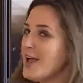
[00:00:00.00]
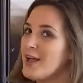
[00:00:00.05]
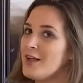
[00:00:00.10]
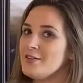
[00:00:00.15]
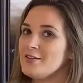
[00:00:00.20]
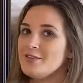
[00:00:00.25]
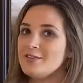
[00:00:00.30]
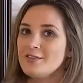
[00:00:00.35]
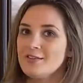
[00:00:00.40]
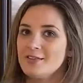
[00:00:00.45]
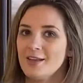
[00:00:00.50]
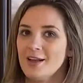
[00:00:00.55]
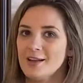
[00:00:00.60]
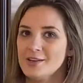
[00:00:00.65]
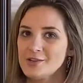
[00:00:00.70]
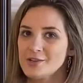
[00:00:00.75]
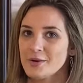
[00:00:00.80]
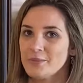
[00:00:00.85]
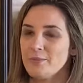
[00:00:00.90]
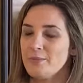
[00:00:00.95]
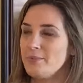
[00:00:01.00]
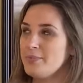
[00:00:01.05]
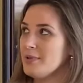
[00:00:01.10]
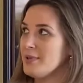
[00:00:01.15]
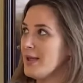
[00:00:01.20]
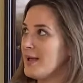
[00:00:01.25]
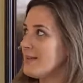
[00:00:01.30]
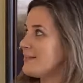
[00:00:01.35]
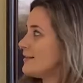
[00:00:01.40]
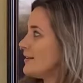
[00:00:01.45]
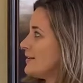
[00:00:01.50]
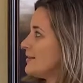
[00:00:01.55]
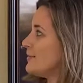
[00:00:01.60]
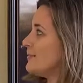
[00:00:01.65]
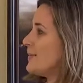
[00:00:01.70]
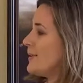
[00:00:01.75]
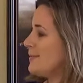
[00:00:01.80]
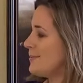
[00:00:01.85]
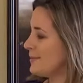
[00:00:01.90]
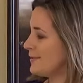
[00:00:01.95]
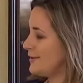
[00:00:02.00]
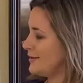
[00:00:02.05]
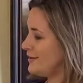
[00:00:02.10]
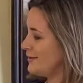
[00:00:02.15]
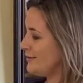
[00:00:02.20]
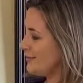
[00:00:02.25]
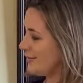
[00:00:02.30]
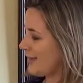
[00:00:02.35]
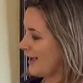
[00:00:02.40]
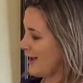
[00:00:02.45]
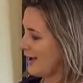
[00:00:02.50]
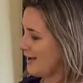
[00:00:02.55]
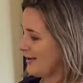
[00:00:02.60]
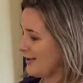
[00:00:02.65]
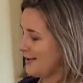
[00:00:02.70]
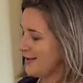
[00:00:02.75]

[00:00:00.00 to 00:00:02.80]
Such a blessing to be able to do that.